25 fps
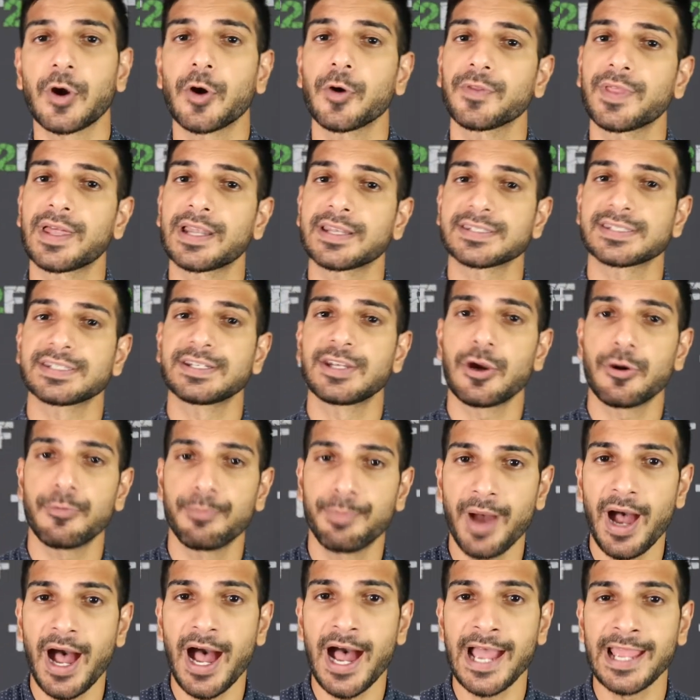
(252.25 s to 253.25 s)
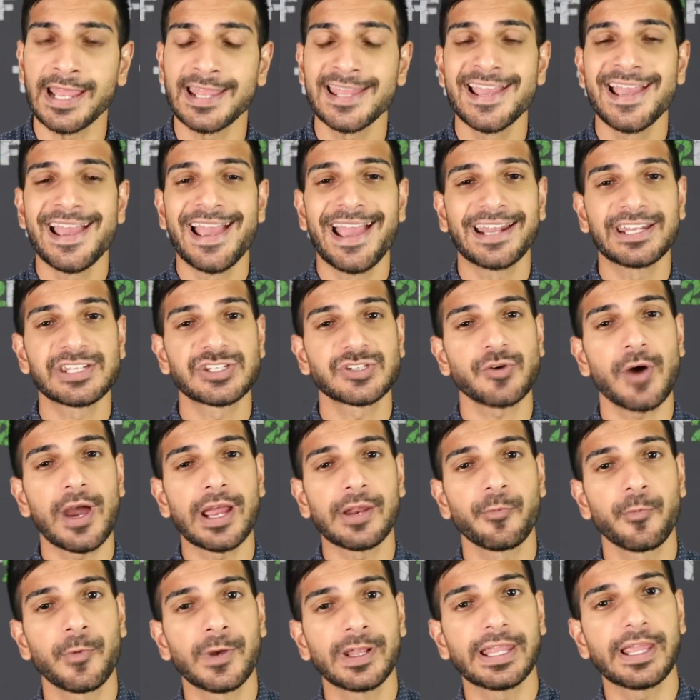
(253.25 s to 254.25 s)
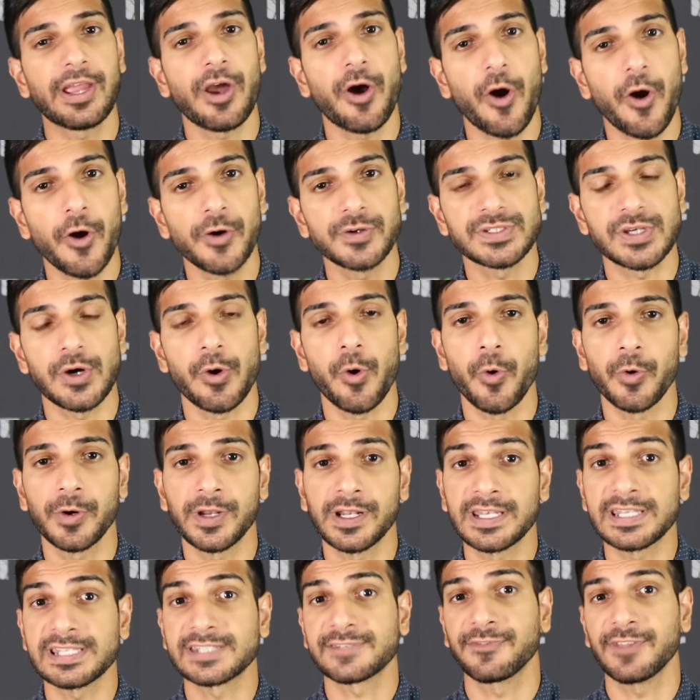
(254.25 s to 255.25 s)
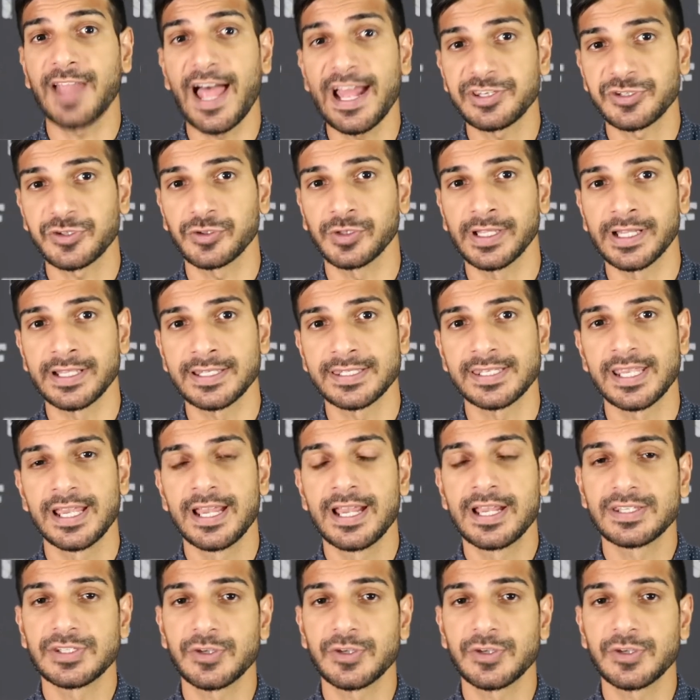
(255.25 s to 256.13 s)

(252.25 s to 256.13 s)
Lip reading: girl that is nearby and he's trying really hard to hold in his flatulence